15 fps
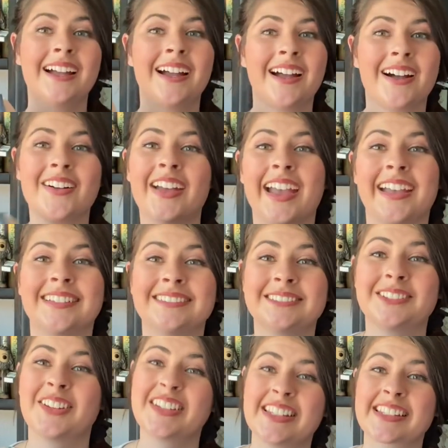Okay,
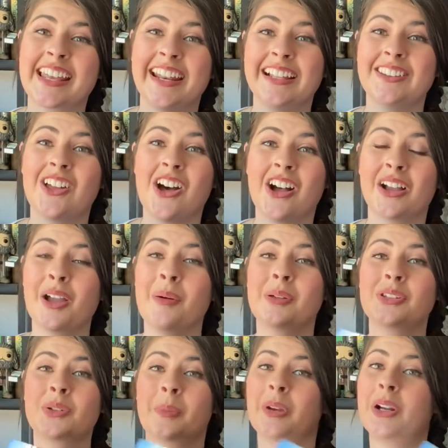so this is getting long,
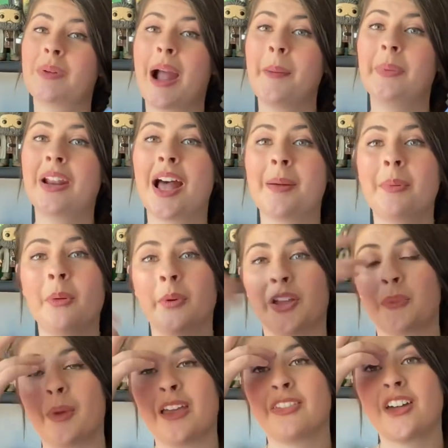so I'm gonna wrap it up
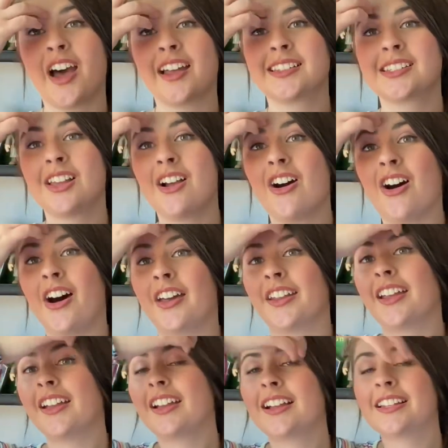with my thoughts on
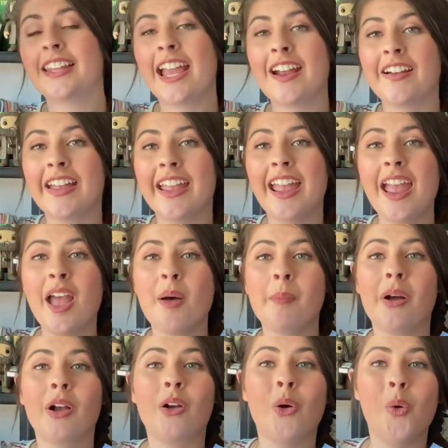Clary.
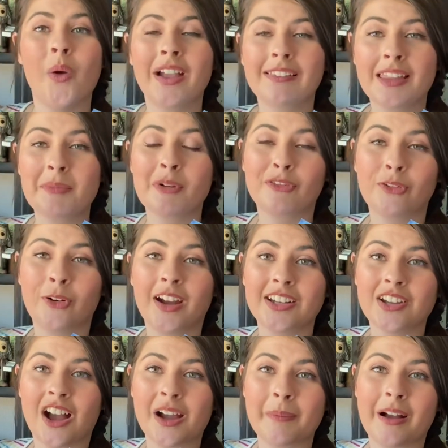But quickly before I
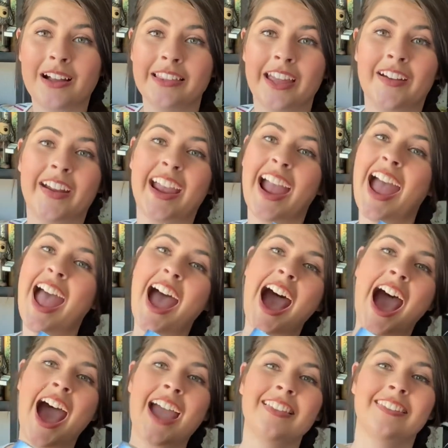talk about Clary,
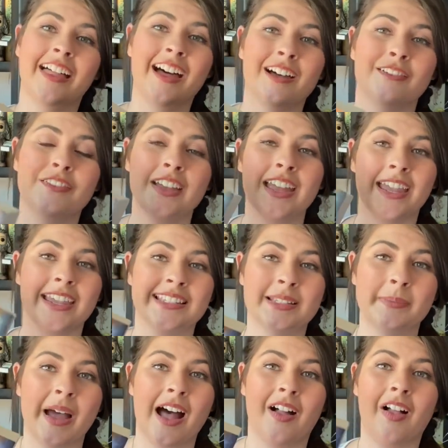I love
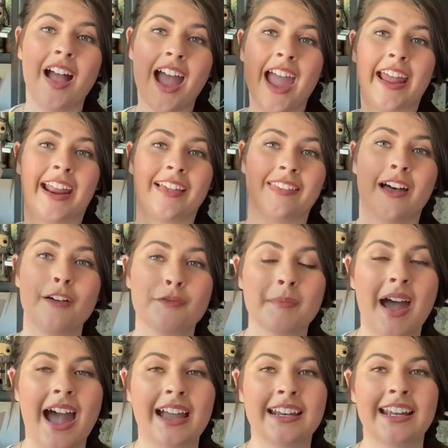Isabel and I love
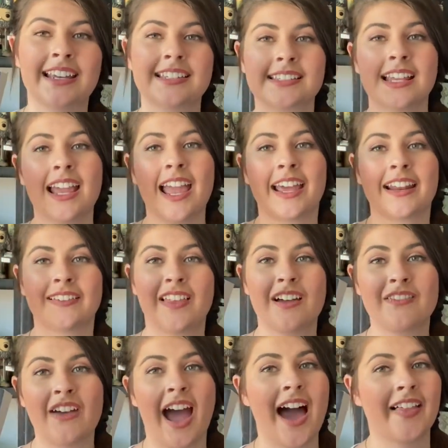Magnus and I
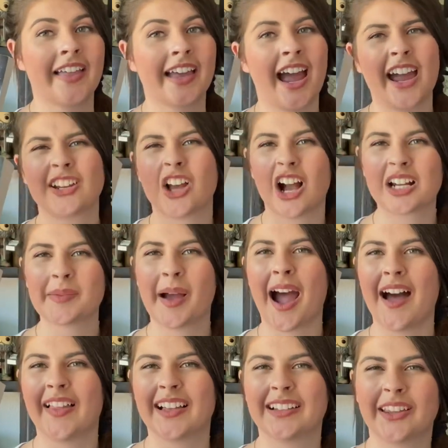love Alec. I talked about
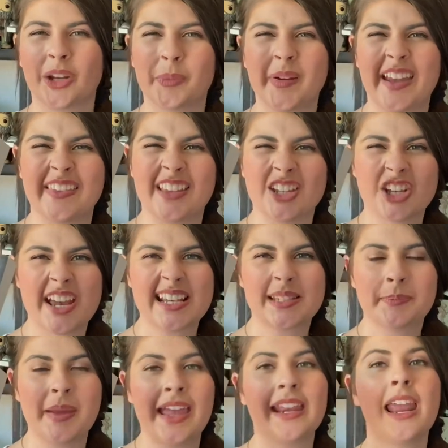Alec a little bit in the Jace
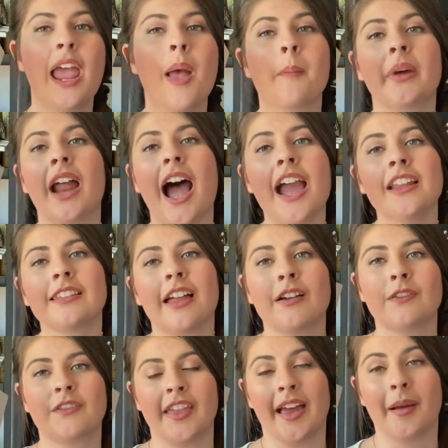bit, but I
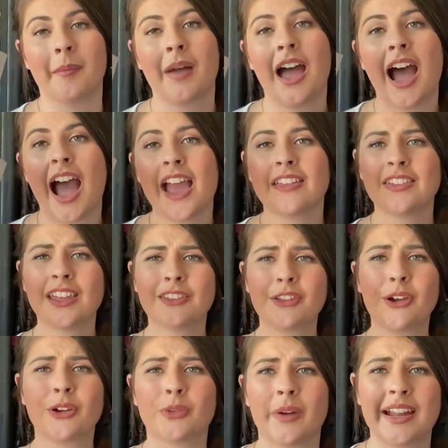love them. I think
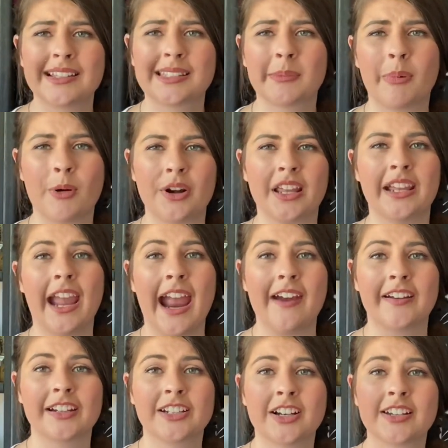they're great supporting
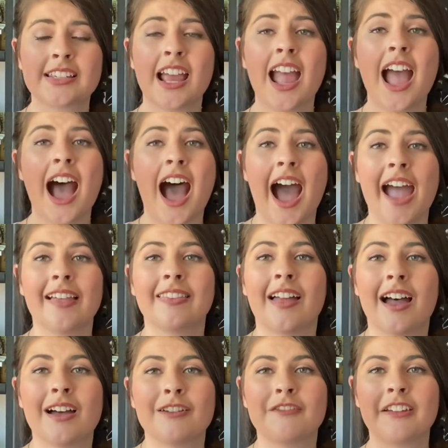characters. I
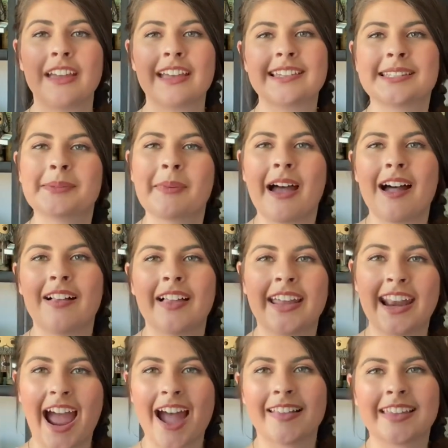love Isabel and
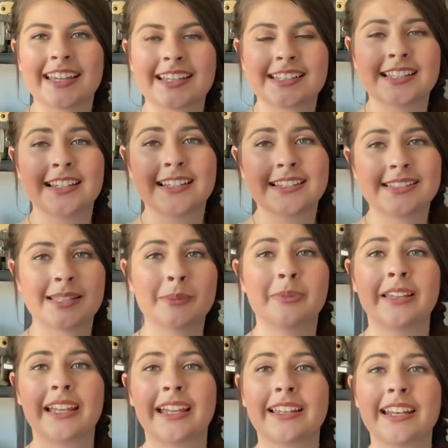Alec's
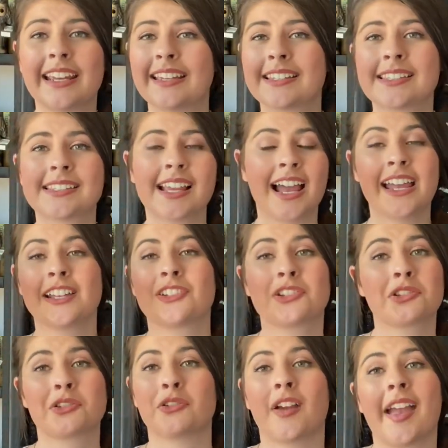siblingness. It's
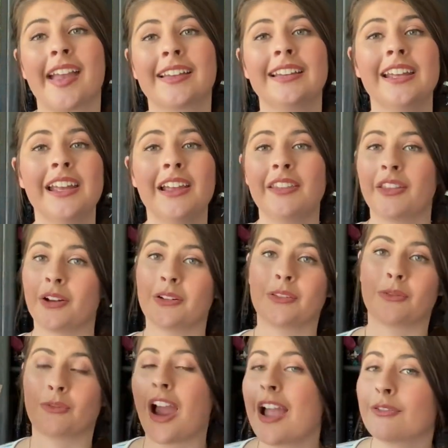just great. Their
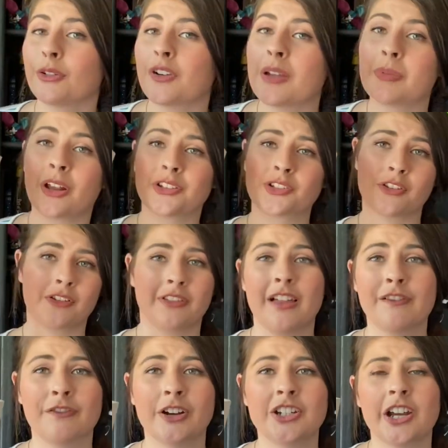rivalry, but also their
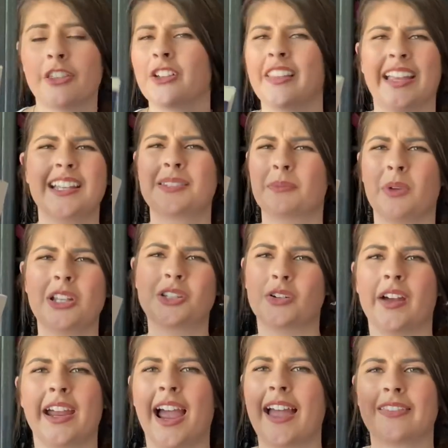love for each other. Like it's
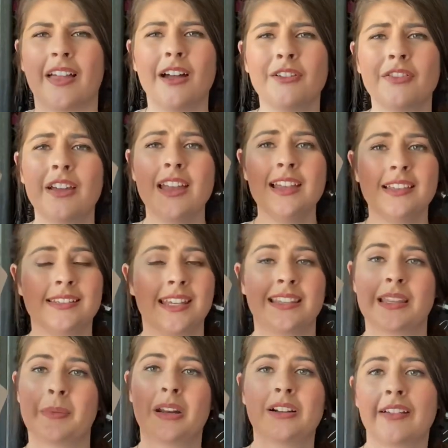great. I love seeing
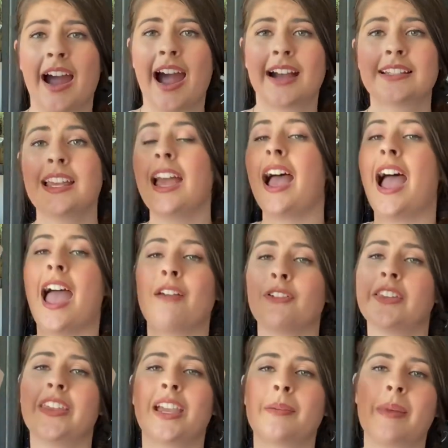them interact.
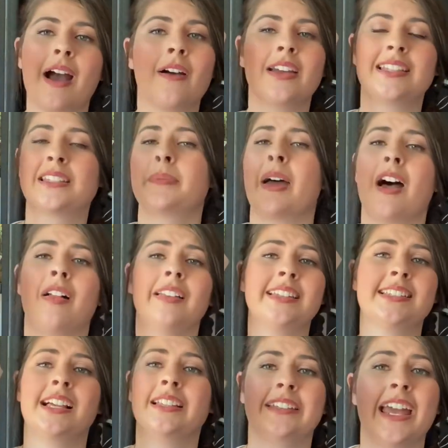Everything about Isabel is
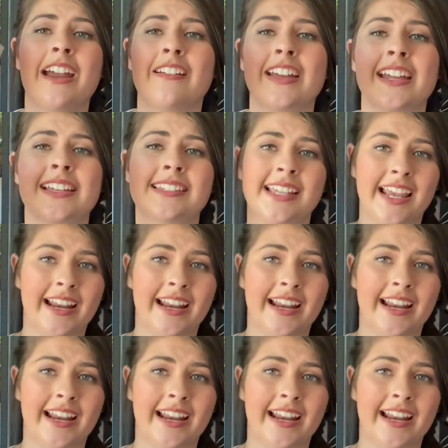hilarious and I